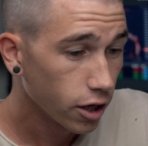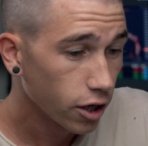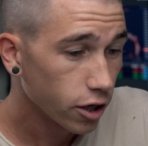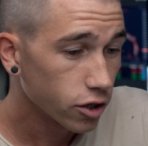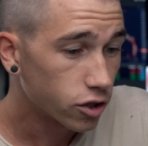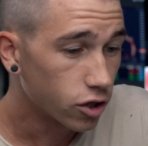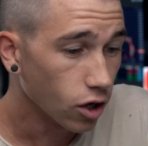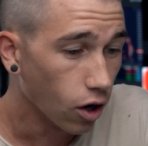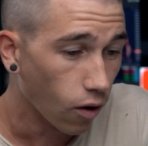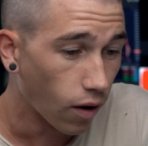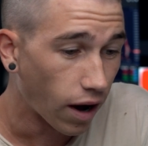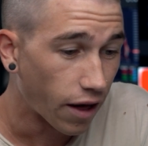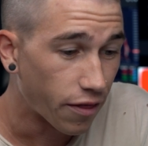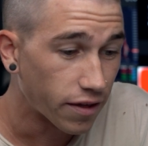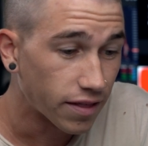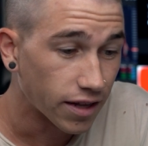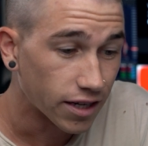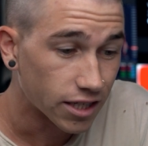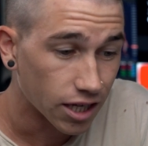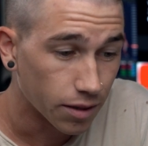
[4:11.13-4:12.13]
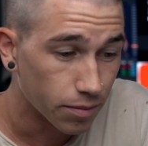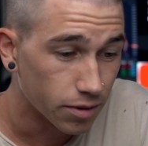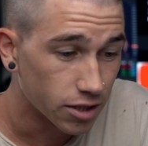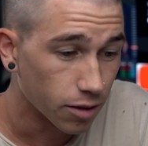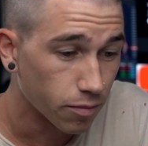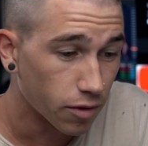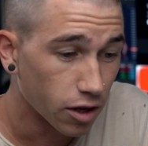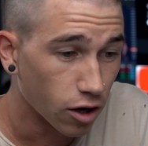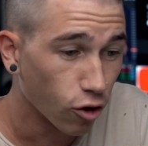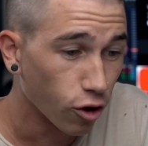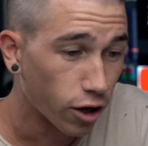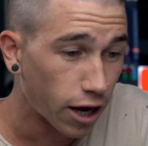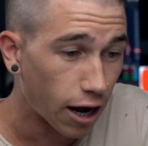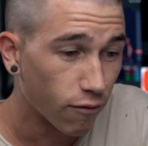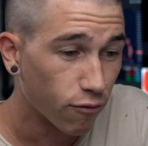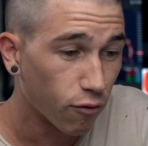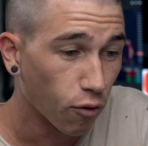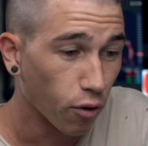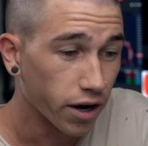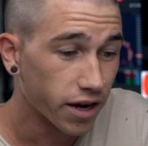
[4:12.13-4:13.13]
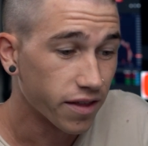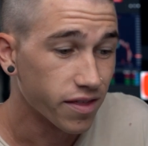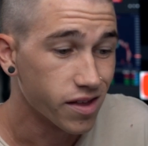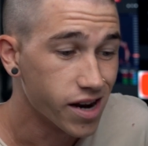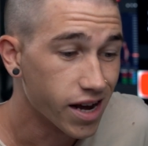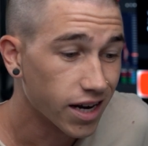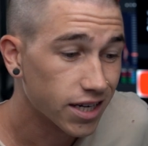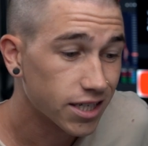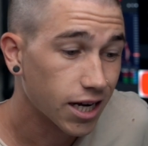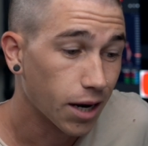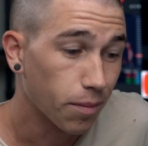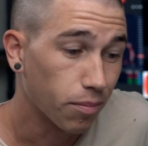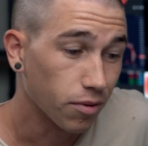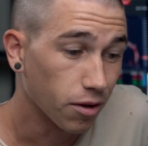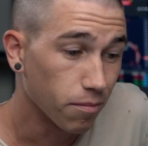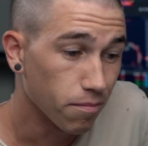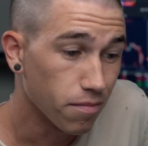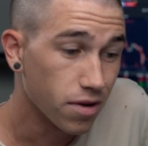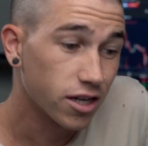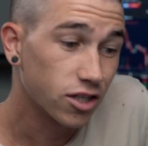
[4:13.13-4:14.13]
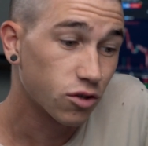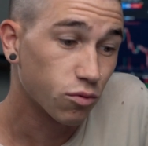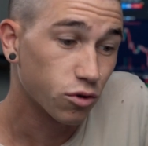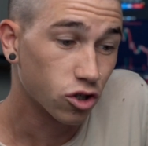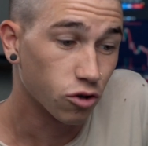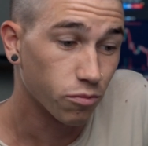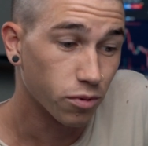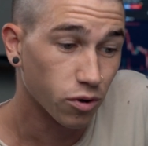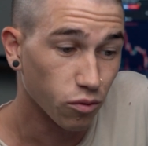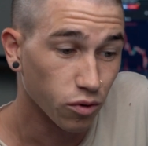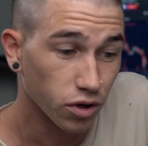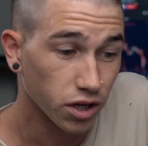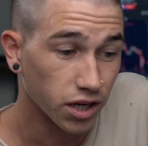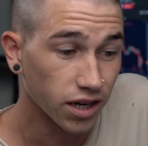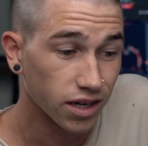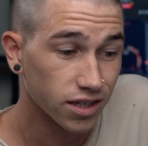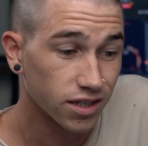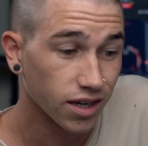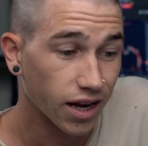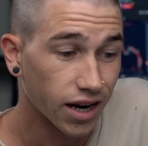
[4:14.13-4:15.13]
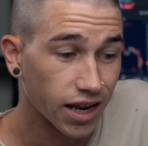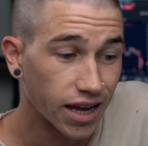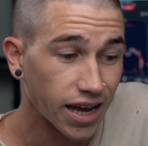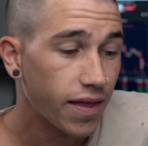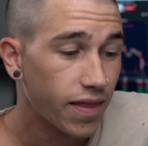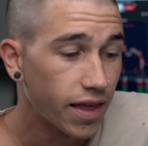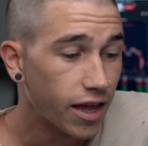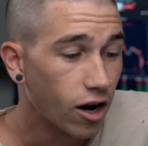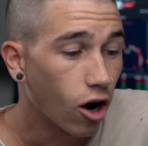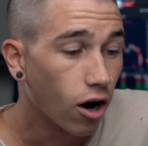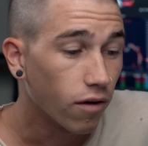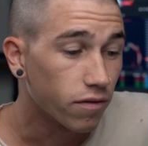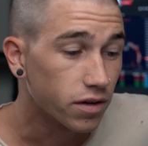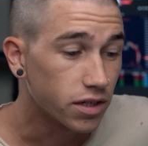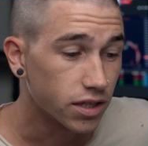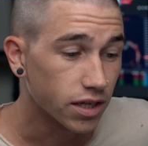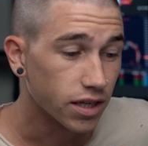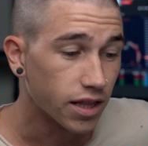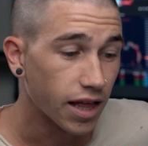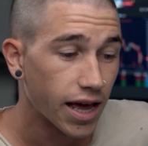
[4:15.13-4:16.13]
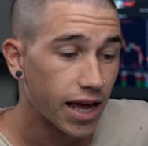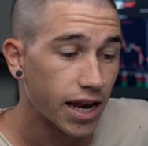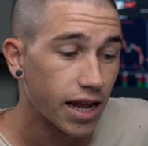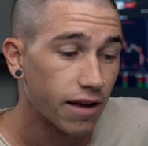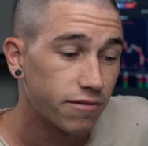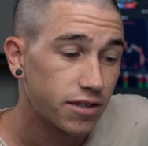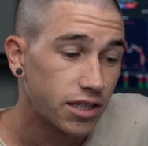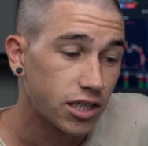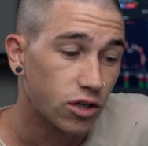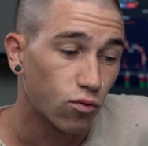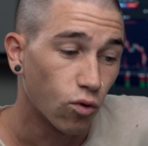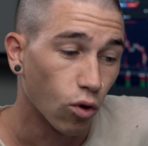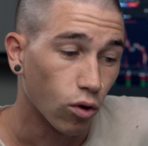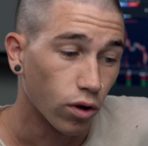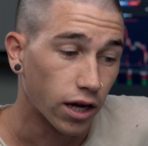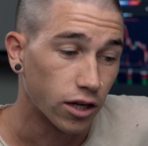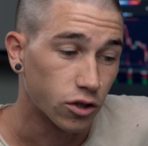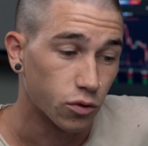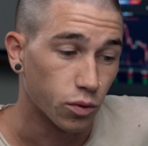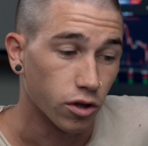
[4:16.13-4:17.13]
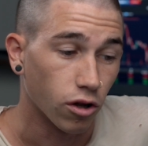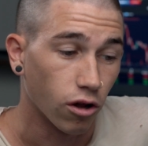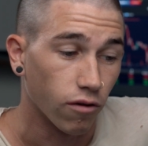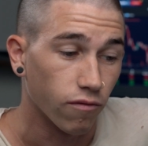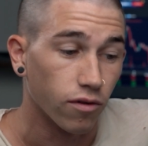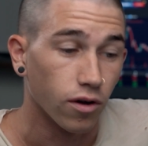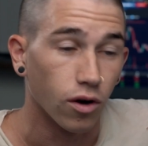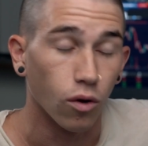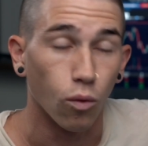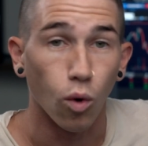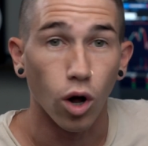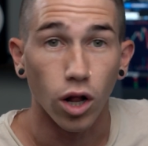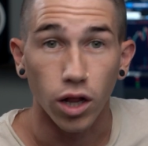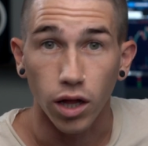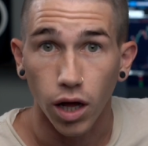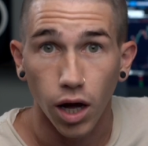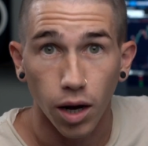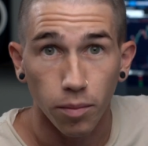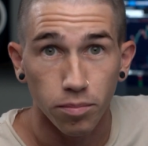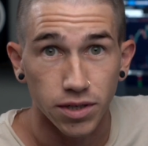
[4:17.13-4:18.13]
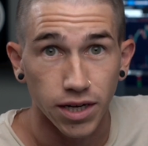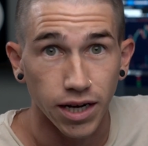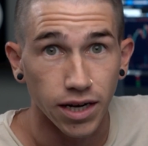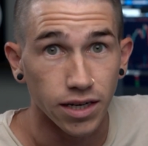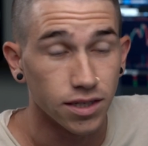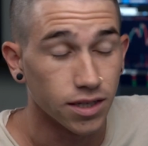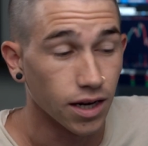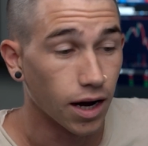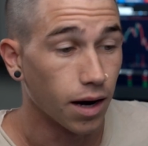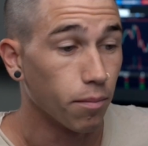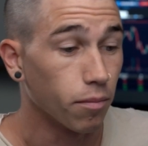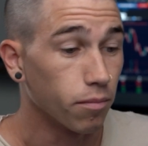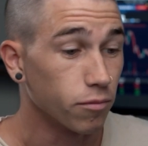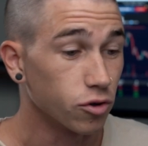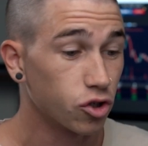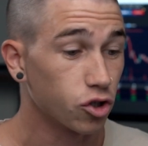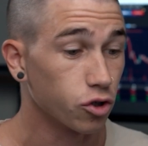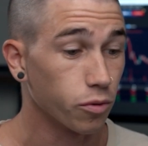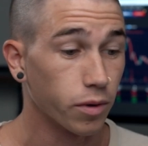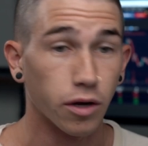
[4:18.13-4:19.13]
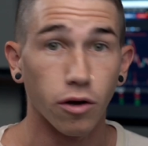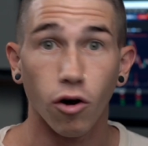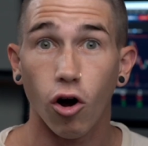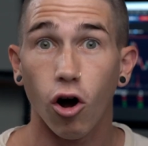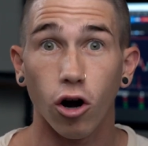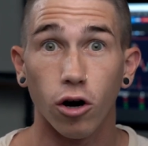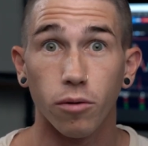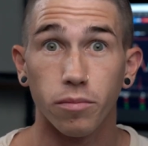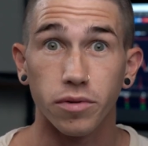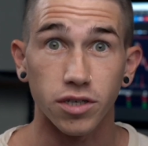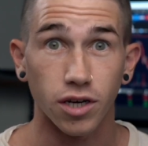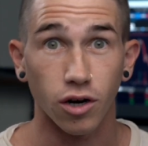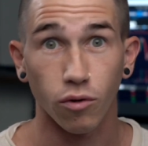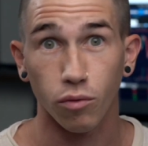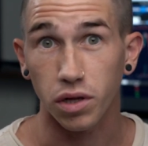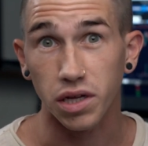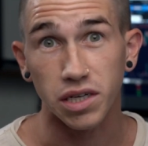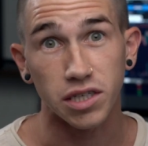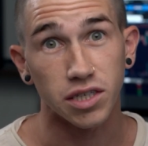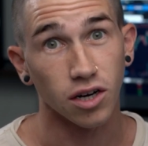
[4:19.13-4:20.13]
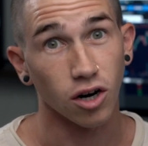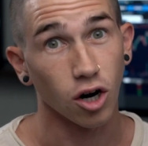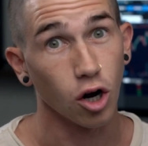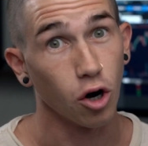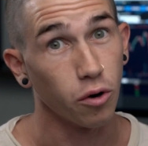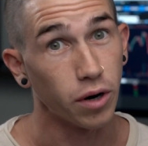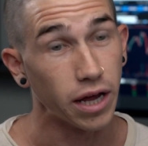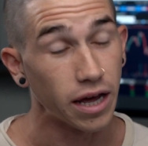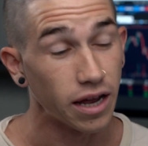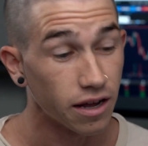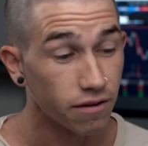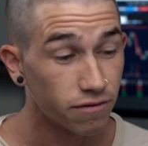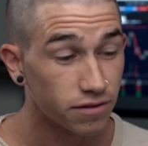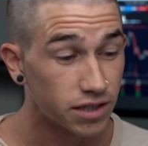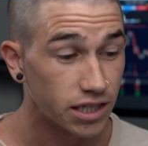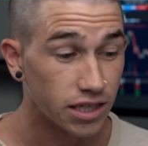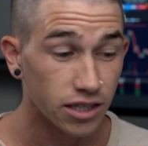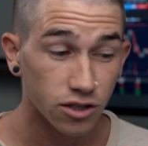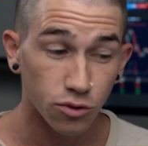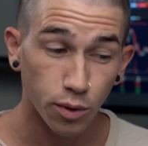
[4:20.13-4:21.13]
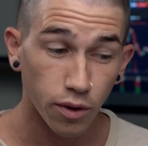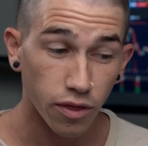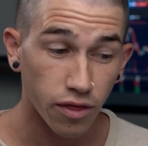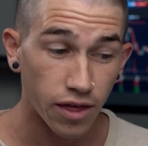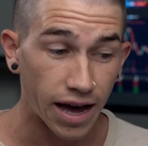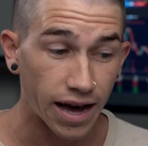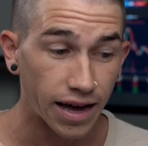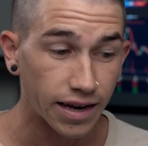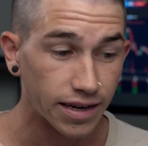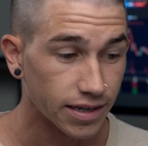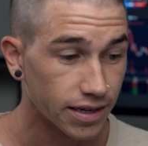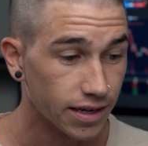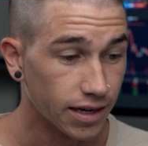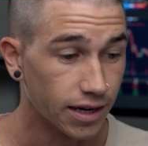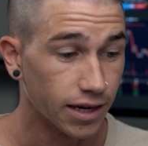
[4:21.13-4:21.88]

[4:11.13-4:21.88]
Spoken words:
So I think that's going to be something to look out for in the next couple of months, which will be really exciting. And then obviously the NFT rollouts with all the wallet updates. I'm assuming ARM is going to release their own NFTs with that.